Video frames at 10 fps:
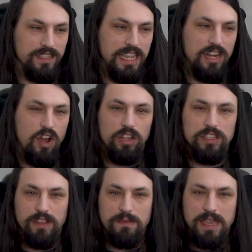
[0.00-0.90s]
all of
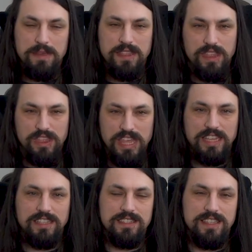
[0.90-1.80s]
it. Maybe the
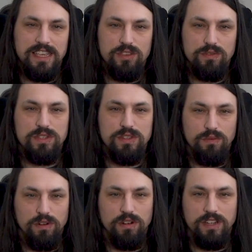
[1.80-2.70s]
things that used to
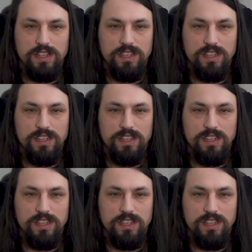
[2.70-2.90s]
work